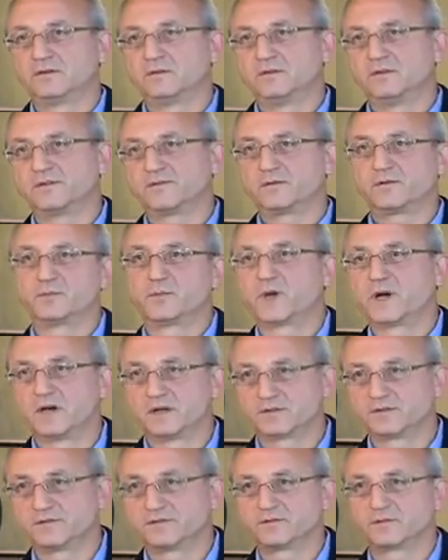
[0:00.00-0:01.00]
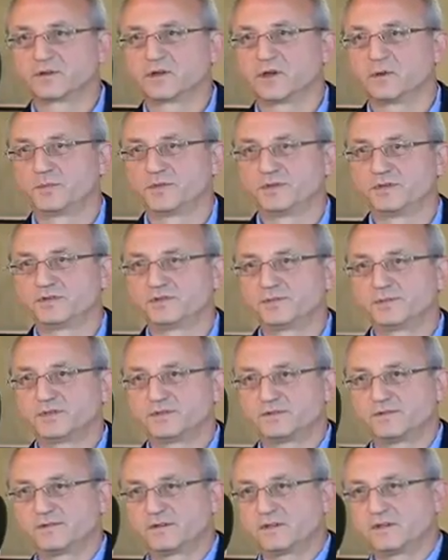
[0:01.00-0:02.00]
different parts of the company,
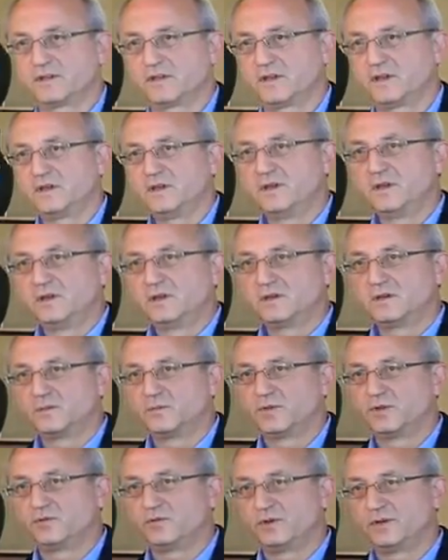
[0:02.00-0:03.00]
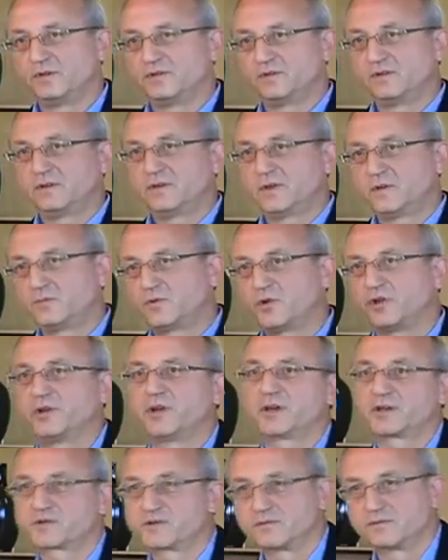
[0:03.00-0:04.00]
specifically between the
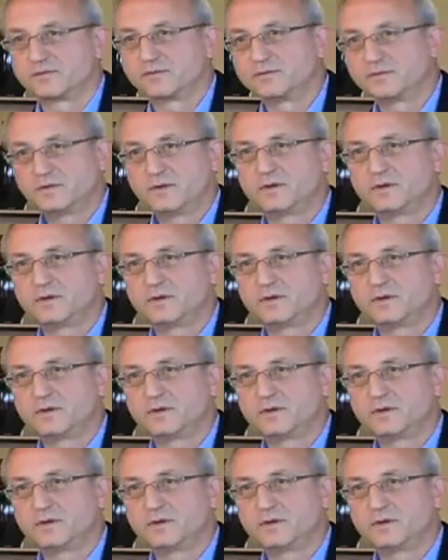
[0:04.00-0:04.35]
production